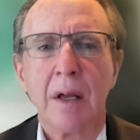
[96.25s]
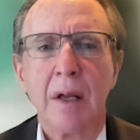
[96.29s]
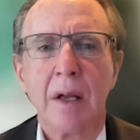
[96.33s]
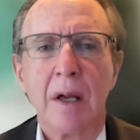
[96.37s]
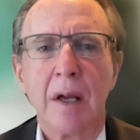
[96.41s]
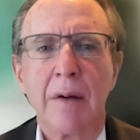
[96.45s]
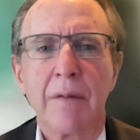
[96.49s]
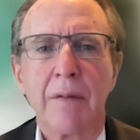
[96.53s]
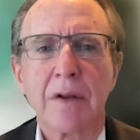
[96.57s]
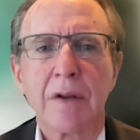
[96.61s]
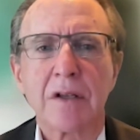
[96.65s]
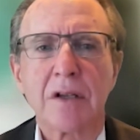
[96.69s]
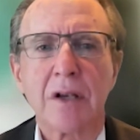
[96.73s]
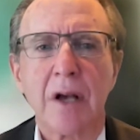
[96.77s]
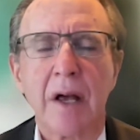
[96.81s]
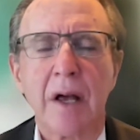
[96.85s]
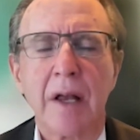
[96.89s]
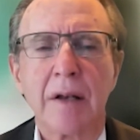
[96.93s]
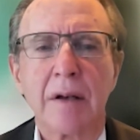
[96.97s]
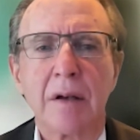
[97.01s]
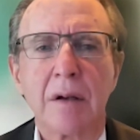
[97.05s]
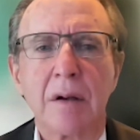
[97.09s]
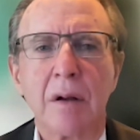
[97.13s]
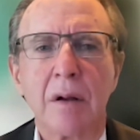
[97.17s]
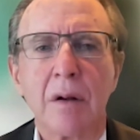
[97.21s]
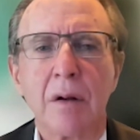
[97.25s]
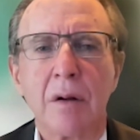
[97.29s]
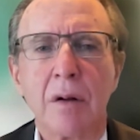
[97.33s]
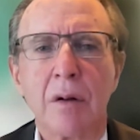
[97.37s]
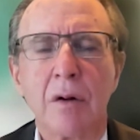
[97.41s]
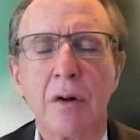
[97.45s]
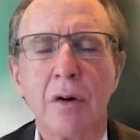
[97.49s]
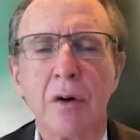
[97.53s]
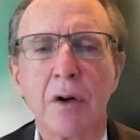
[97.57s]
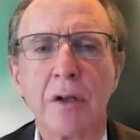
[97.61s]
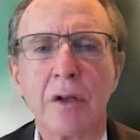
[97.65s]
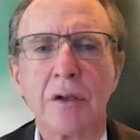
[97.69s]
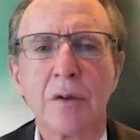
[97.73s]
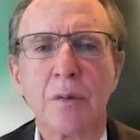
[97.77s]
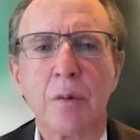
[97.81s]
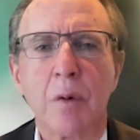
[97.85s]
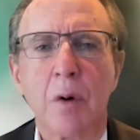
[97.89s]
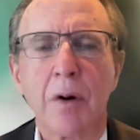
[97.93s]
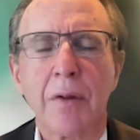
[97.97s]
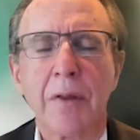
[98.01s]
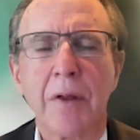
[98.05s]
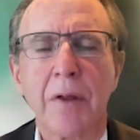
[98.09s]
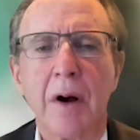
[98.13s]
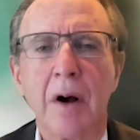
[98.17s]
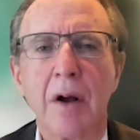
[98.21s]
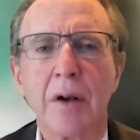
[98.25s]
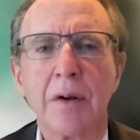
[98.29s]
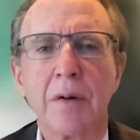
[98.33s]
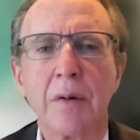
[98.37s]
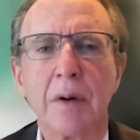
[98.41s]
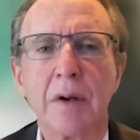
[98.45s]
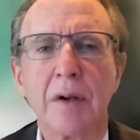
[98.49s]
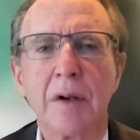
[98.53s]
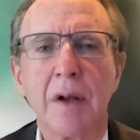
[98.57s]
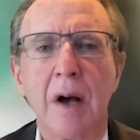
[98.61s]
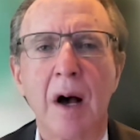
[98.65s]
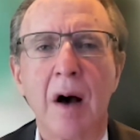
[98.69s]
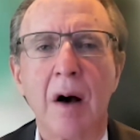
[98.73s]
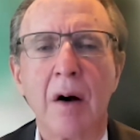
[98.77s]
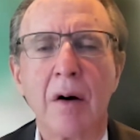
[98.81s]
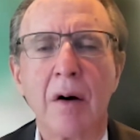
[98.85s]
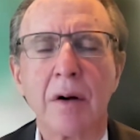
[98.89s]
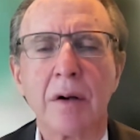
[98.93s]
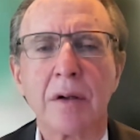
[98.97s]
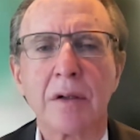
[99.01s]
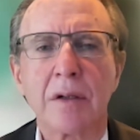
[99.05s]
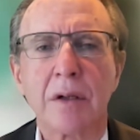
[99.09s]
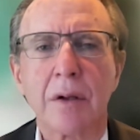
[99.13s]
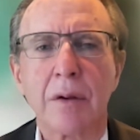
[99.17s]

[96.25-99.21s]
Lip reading: If it's on goods worth $100,